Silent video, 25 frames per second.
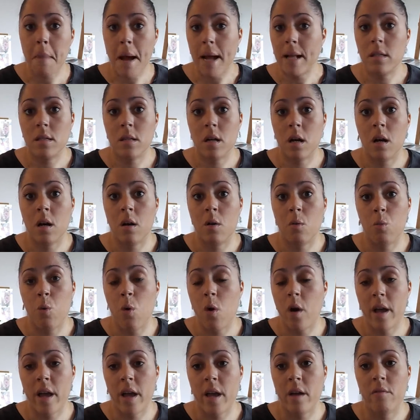matter
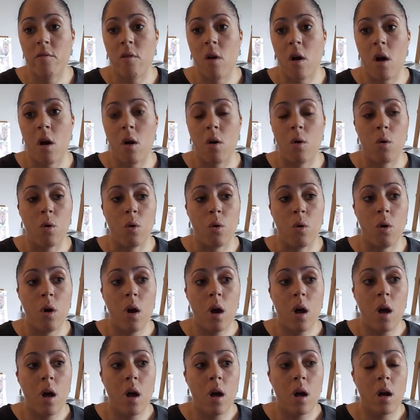what era or
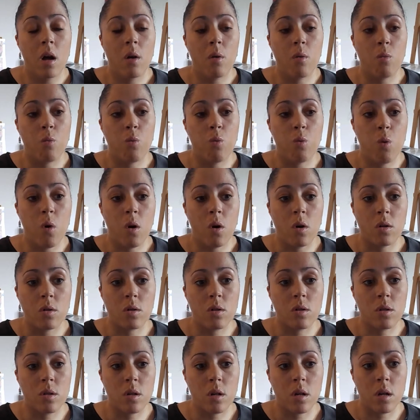
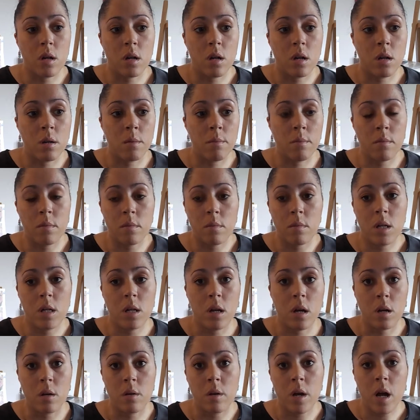what, you
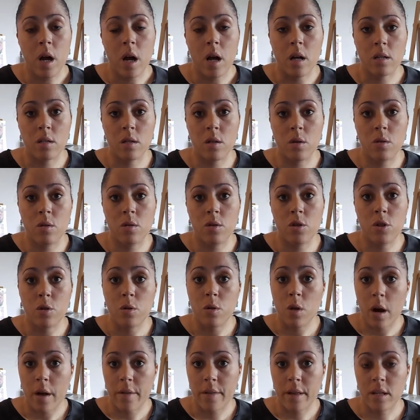know, as long as you
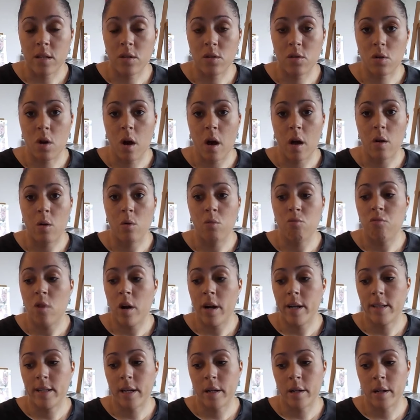like their style.
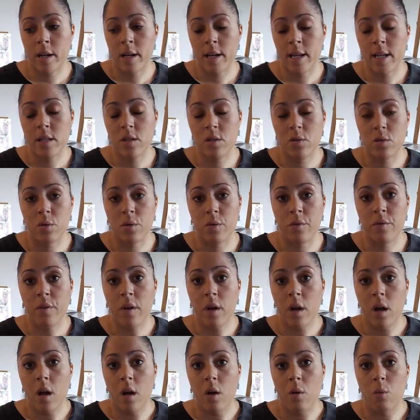Write down a list of
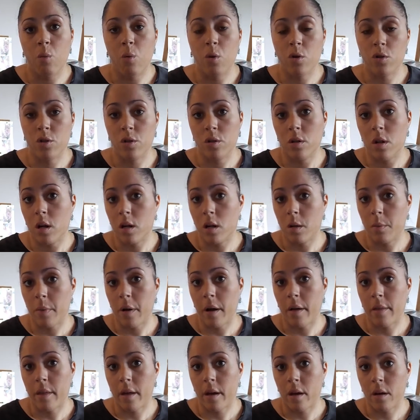what do you like
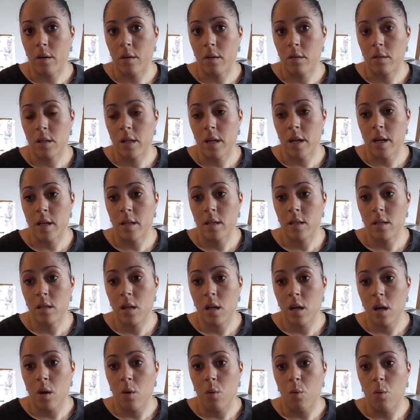about that artist,
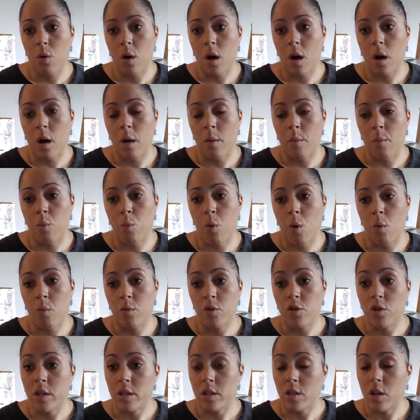what
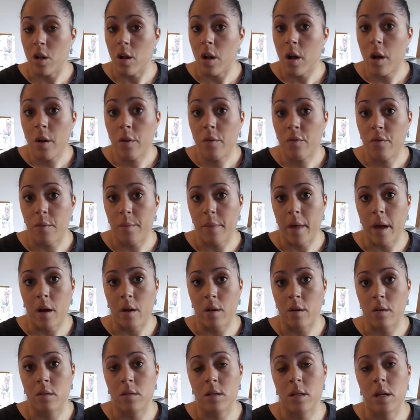would you like to learn from that
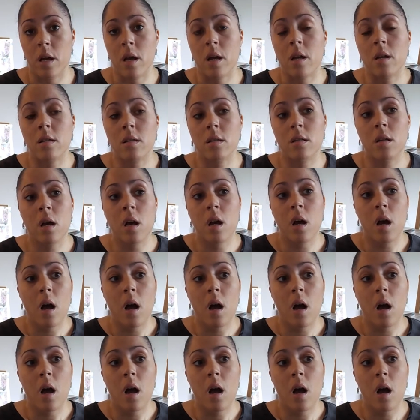artist,